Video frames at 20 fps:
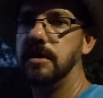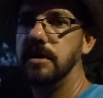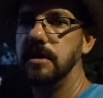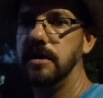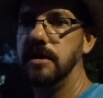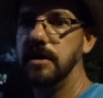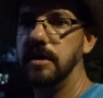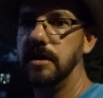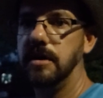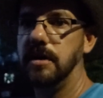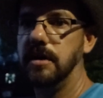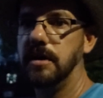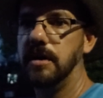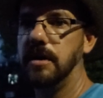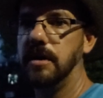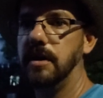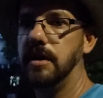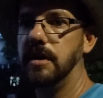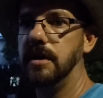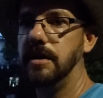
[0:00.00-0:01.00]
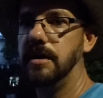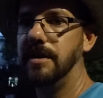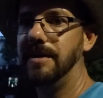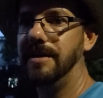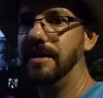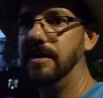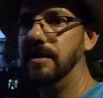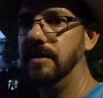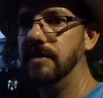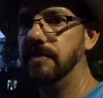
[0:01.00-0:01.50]
then
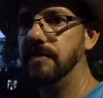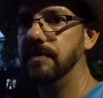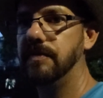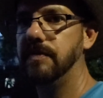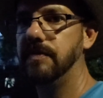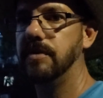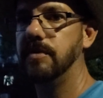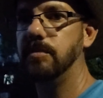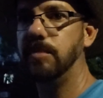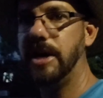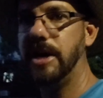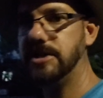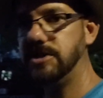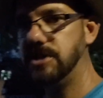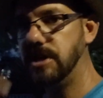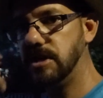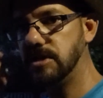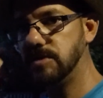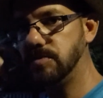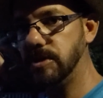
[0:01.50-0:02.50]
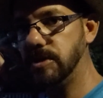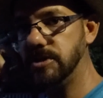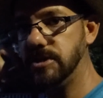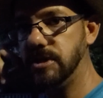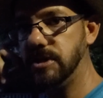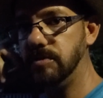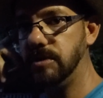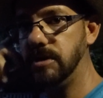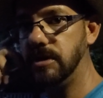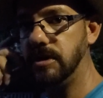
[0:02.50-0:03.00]
if by chance my
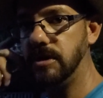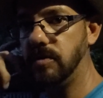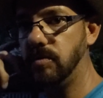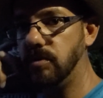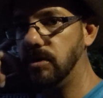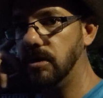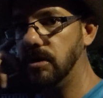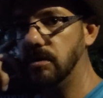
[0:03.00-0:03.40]
sheep need to get